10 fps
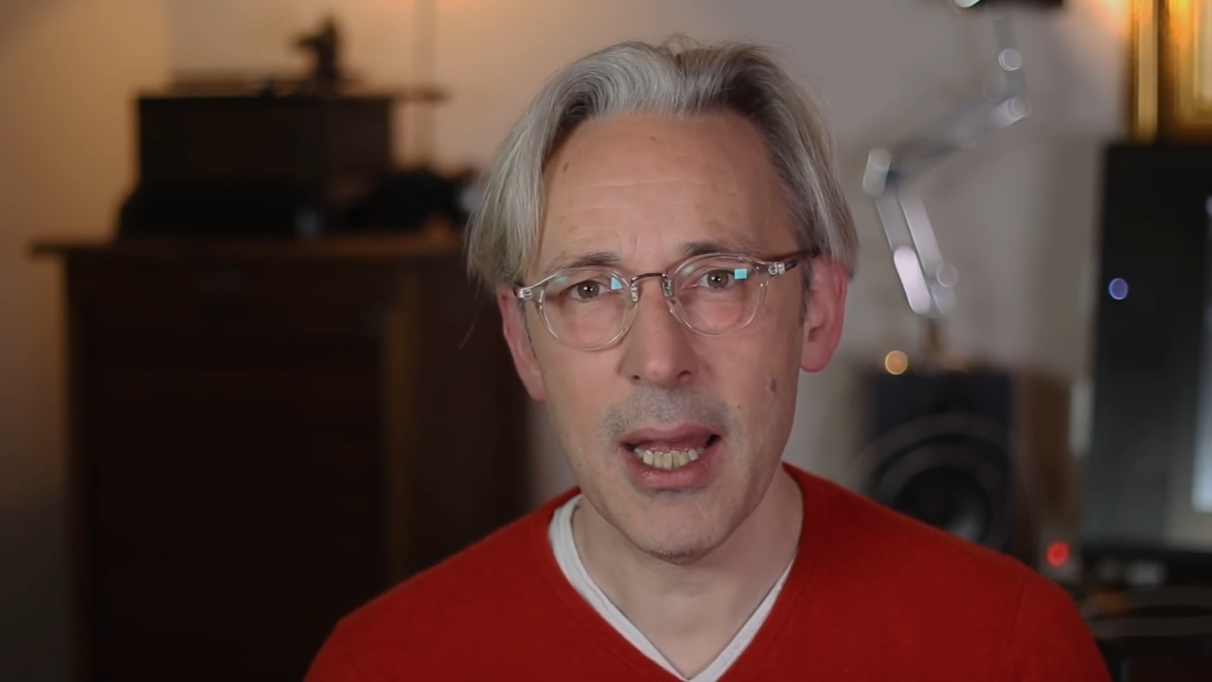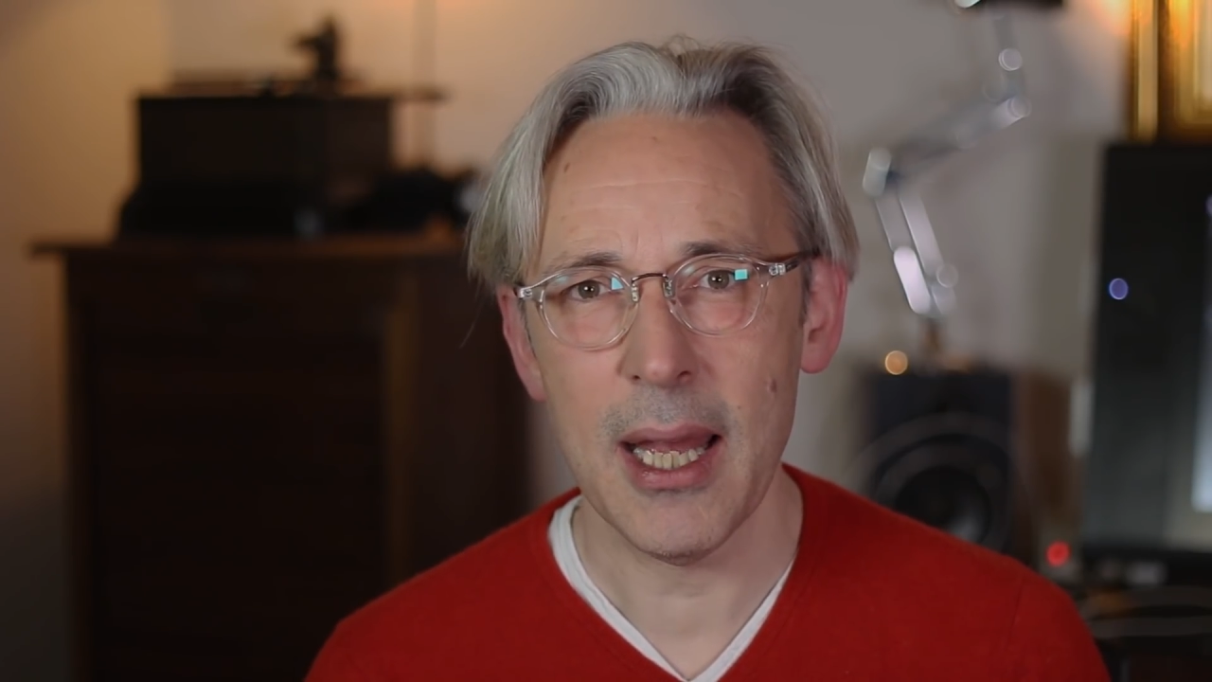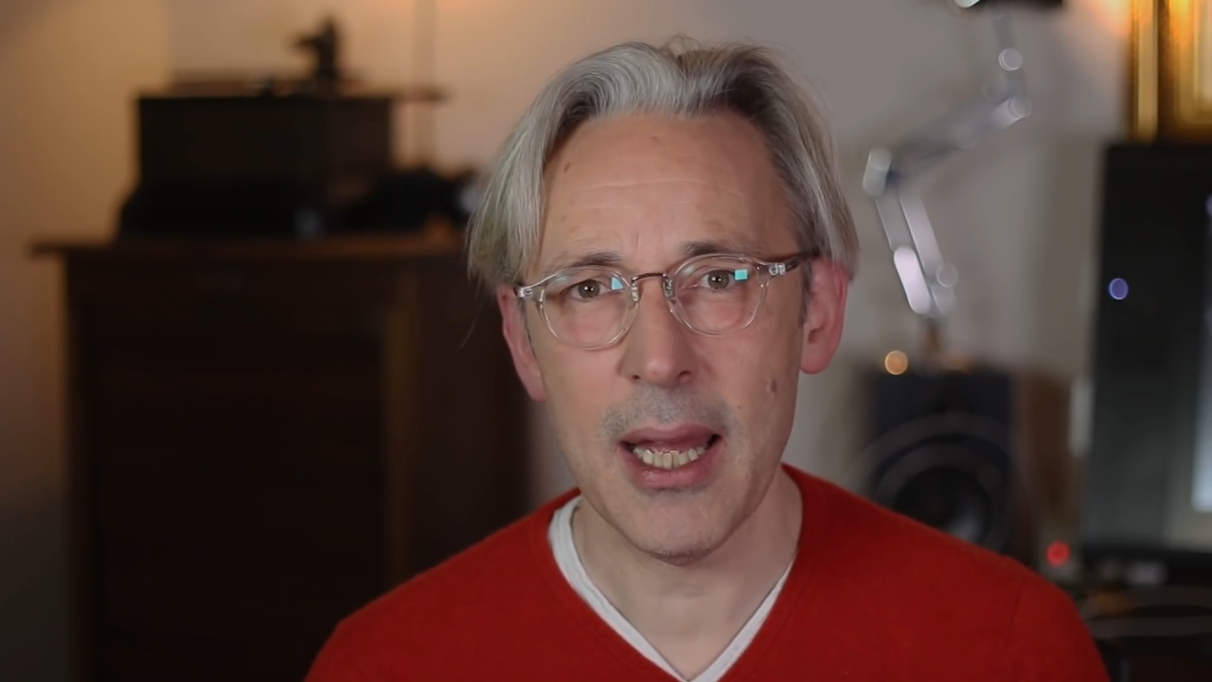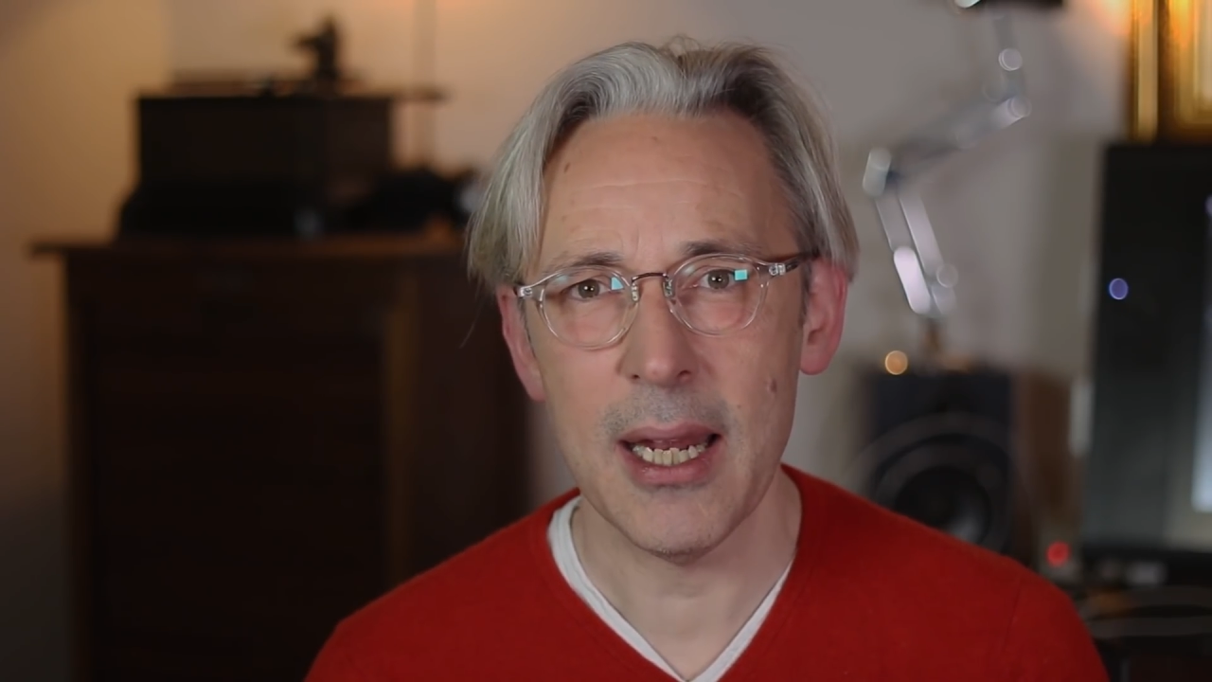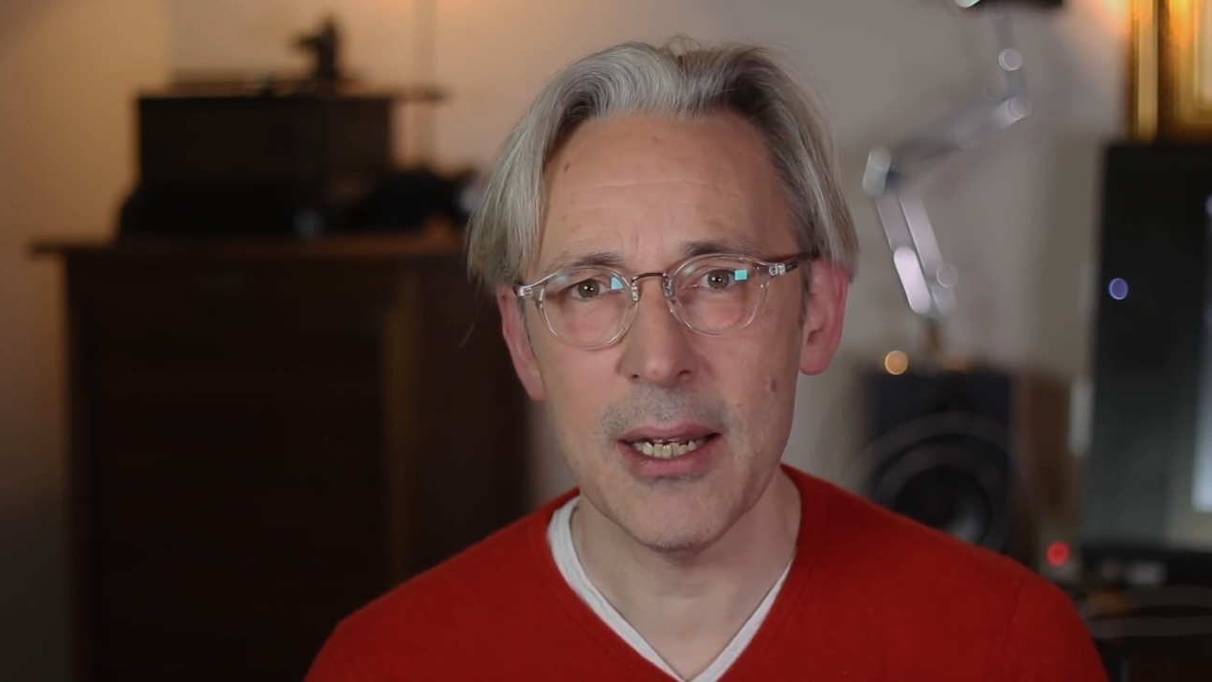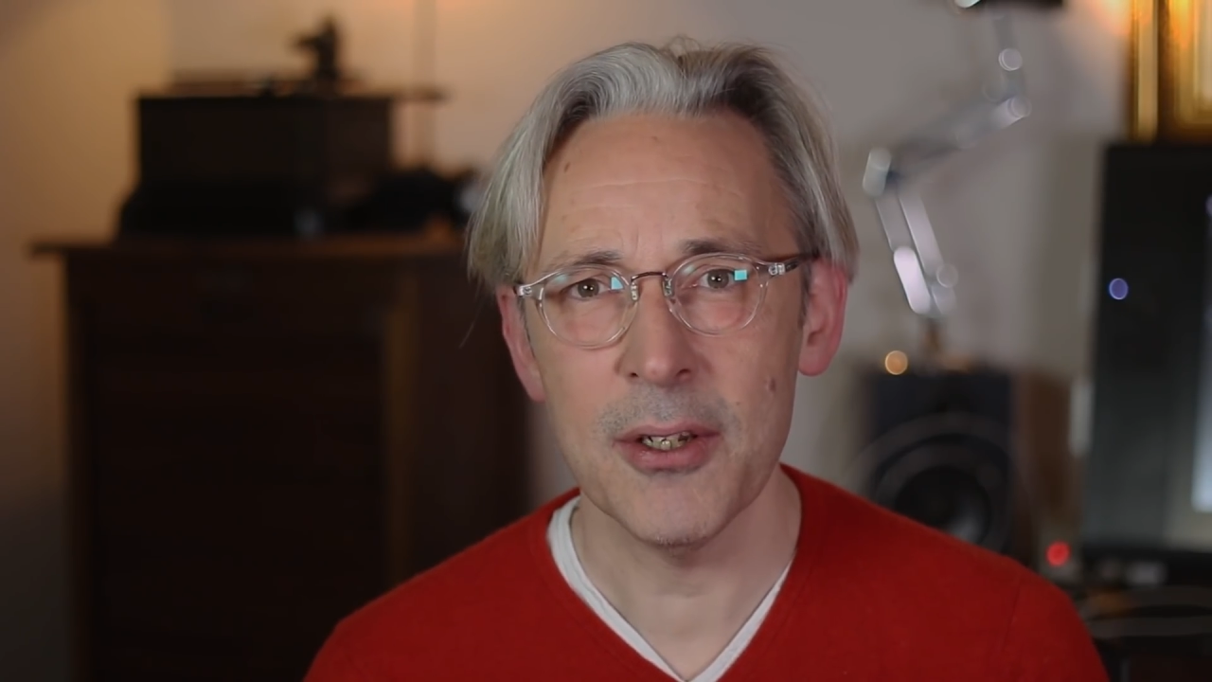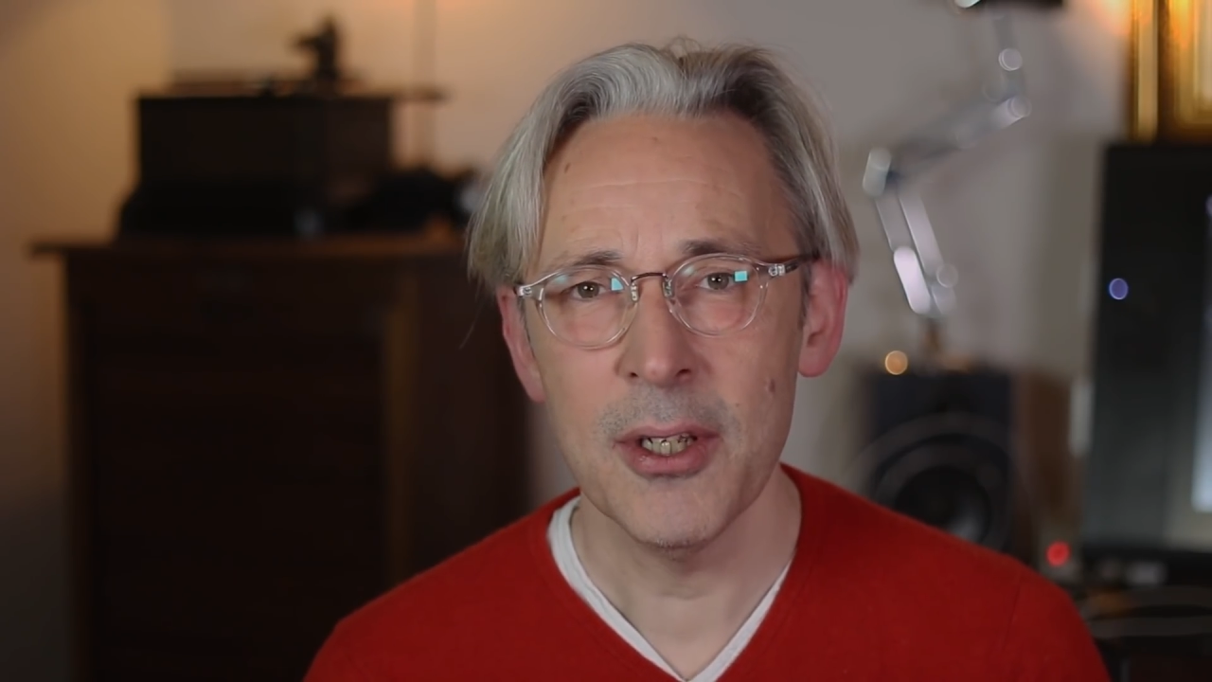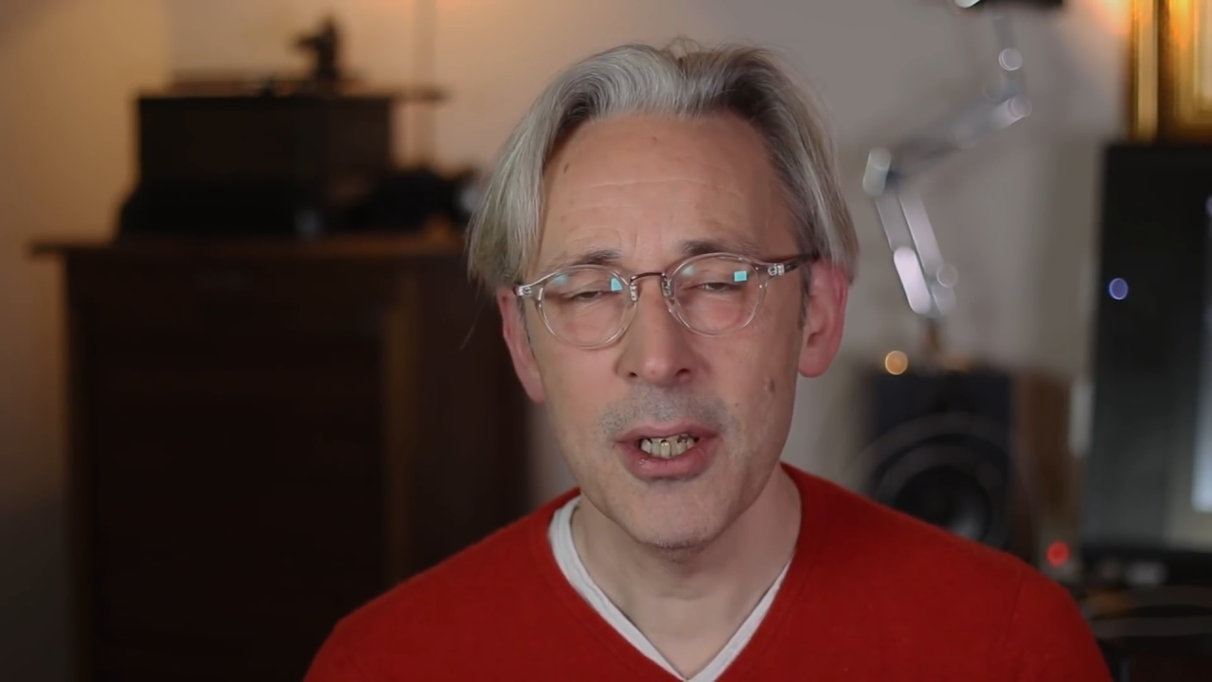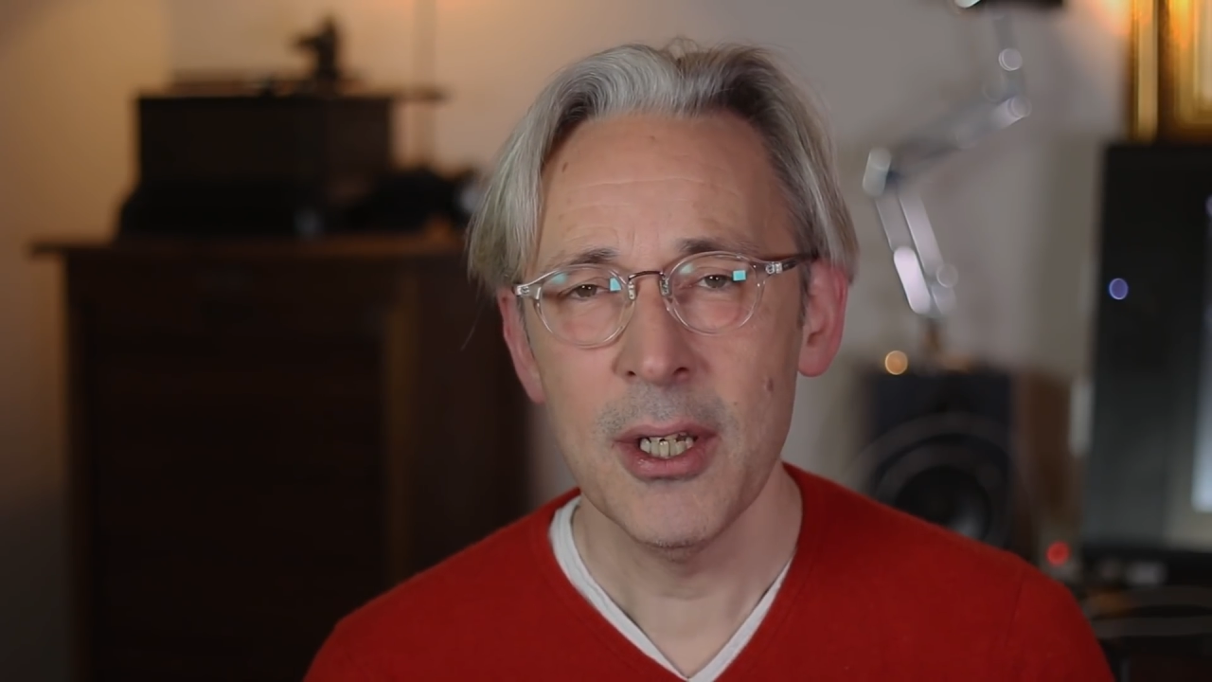and